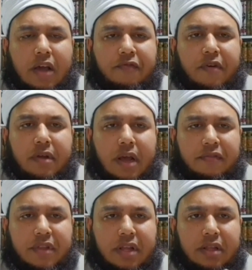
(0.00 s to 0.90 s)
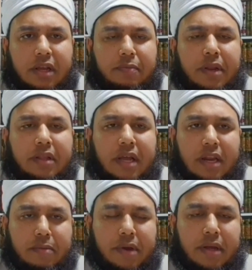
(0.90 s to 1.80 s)
after takbir
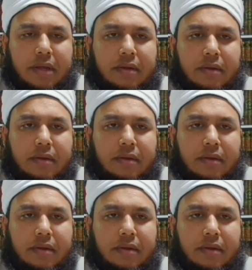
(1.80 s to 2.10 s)
tahrimah,